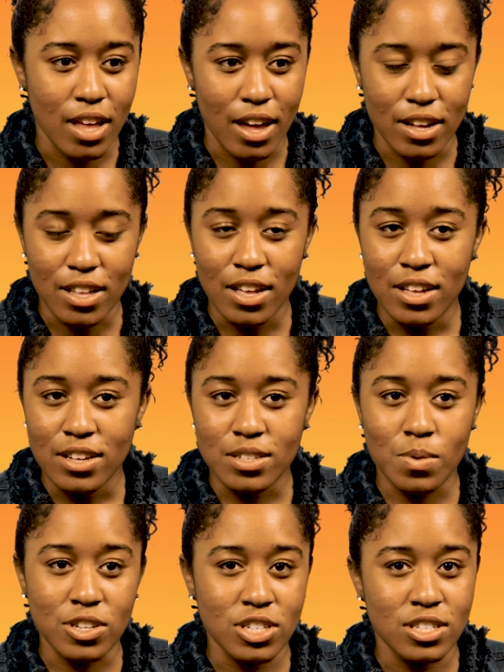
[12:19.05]
Like,
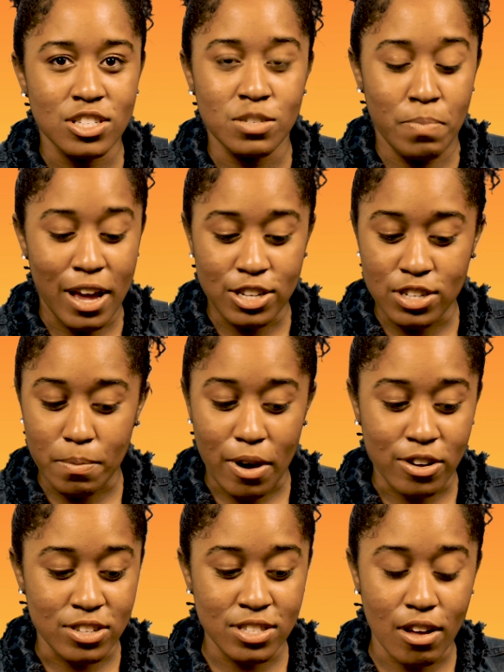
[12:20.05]
so she, she's passionate
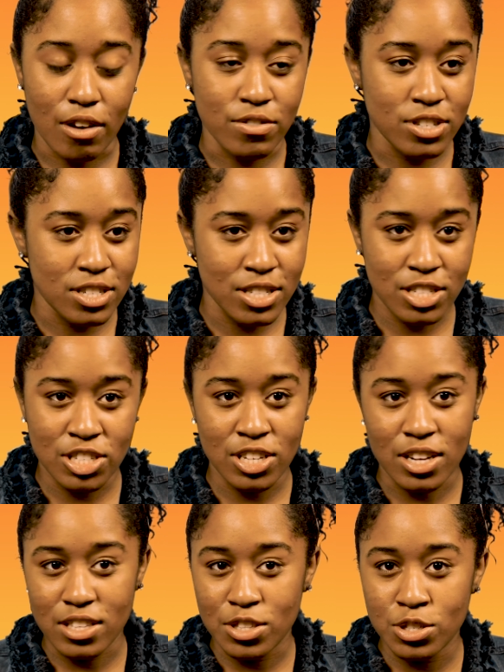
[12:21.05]
about herself. She, she,
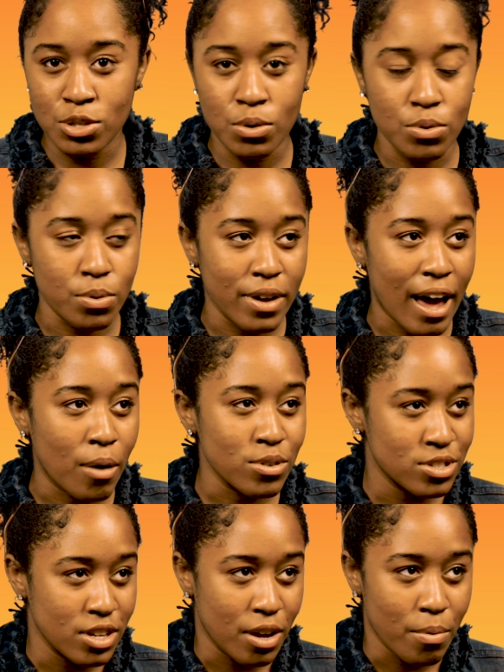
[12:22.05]
took two, three
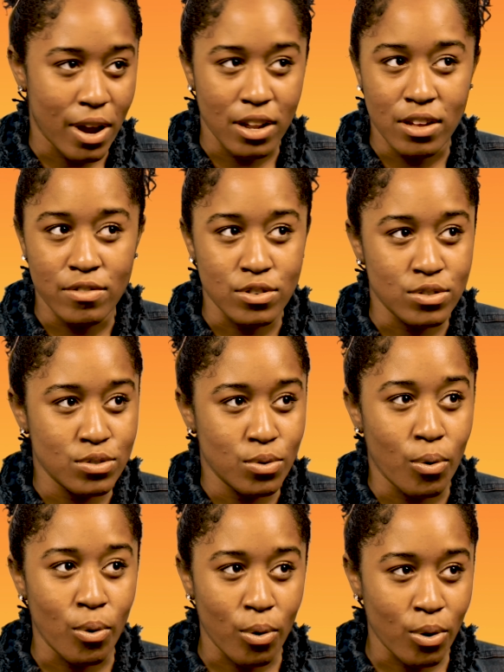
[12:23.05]
hours to get ready. For Take
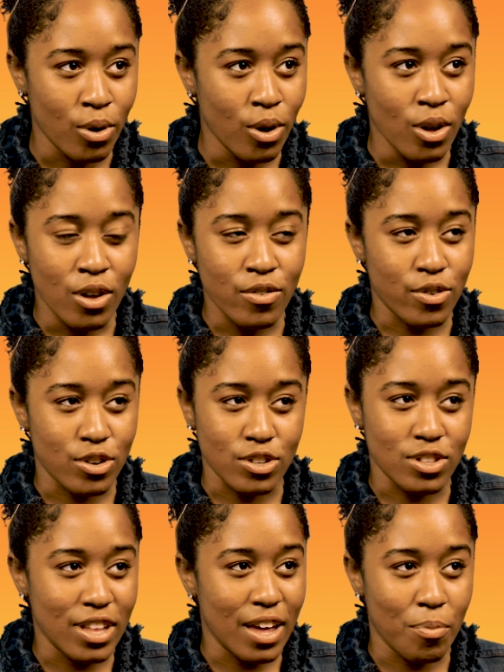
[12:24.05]
school all day to get
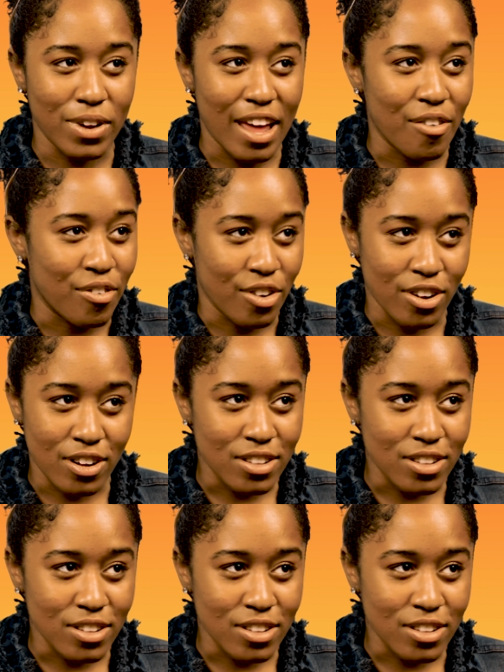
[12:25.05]
ready. Whatever.